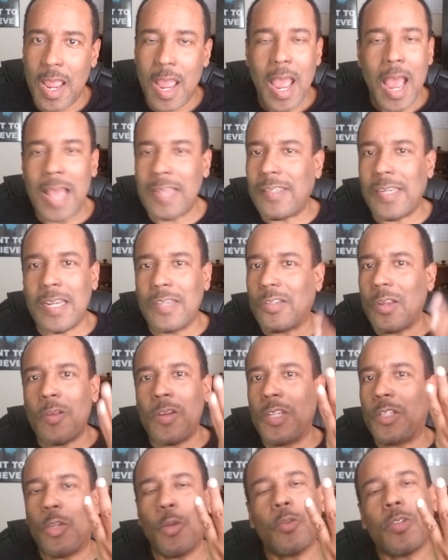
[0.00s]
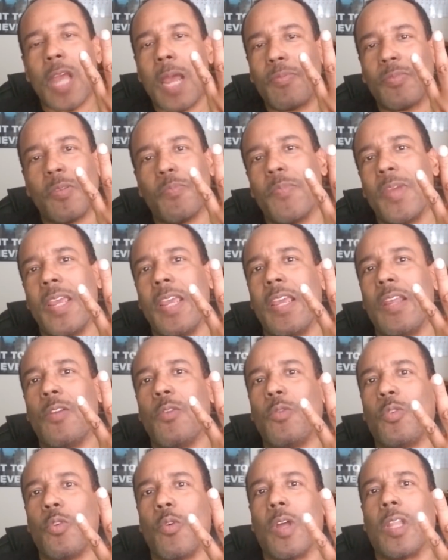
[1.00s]
I said it's only two types of men
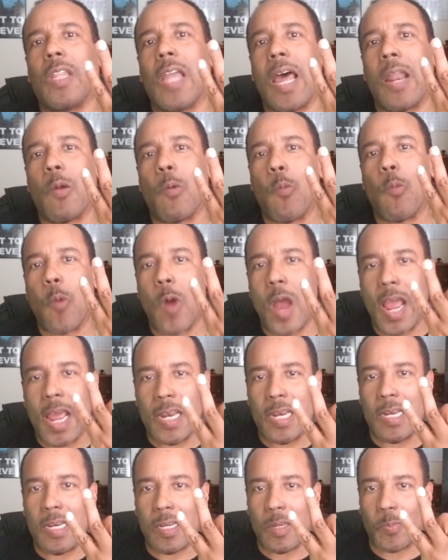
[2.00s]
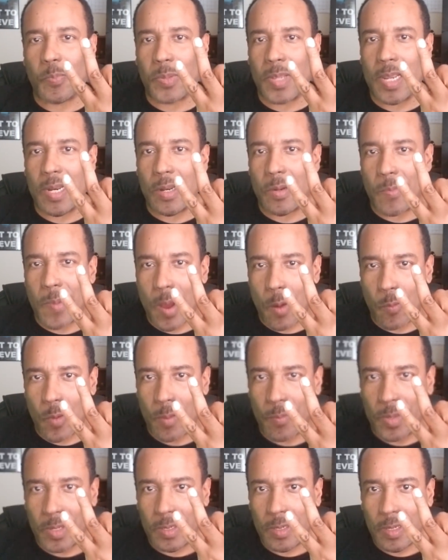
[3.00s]
who do a lot of whining and complaining about
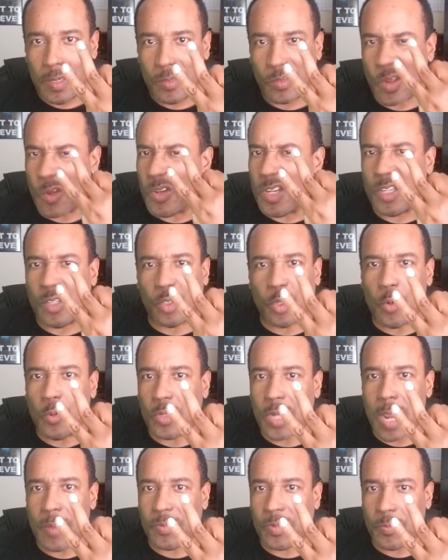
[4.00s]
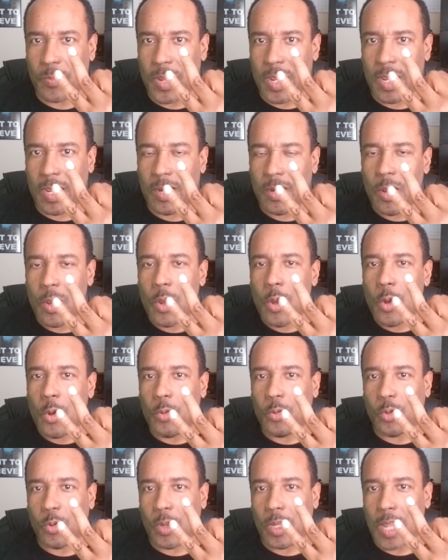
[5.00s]
women. It's only two types of men
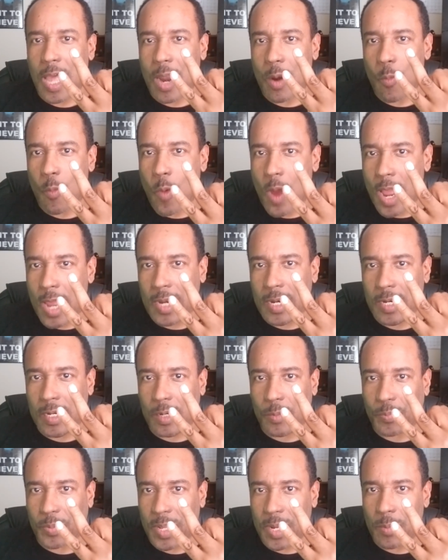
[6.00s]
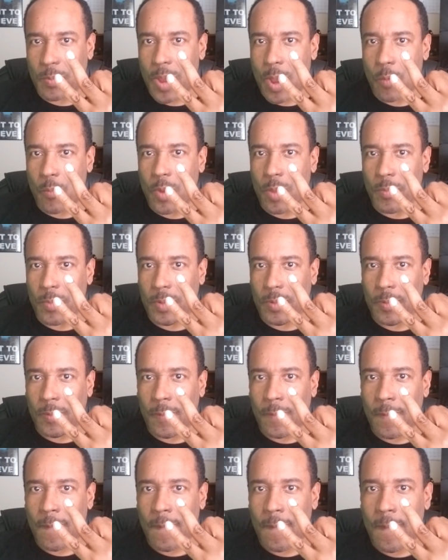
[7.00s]
who do a lot of whining and complaining about women.
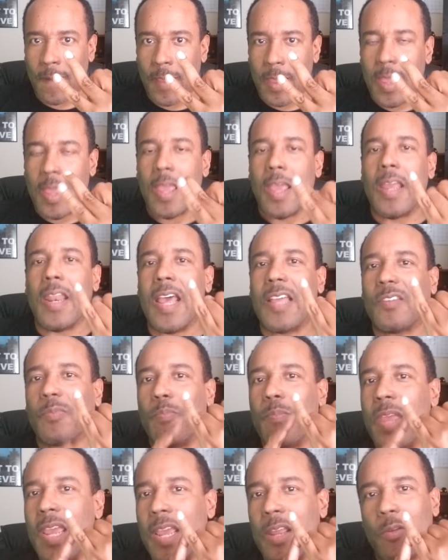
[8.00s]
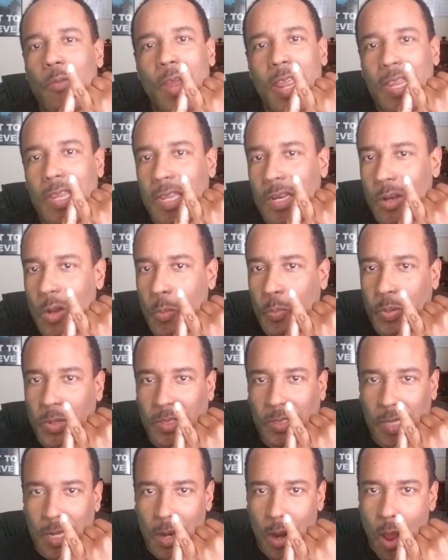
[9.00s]
And that's men who ain't getting no
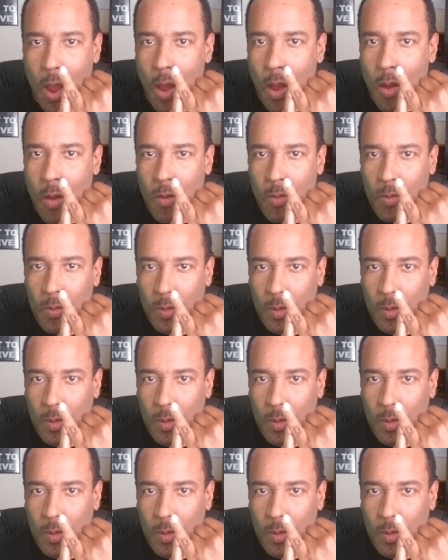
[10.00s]
pussy at all,